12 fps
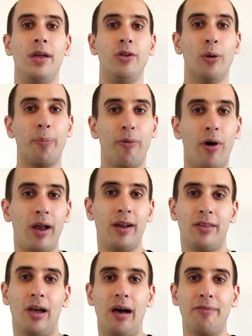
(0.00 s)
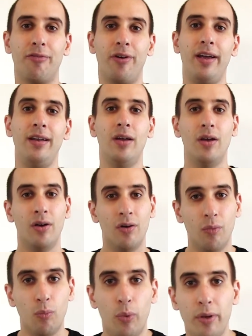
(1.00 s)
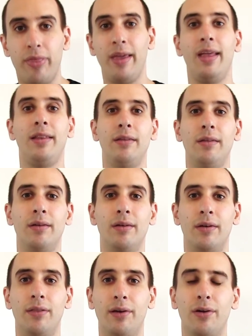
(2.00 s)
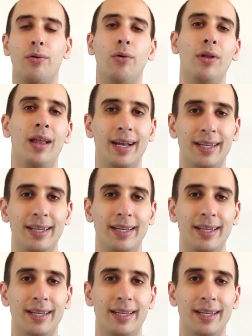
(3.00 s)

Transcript: your product offering within their goal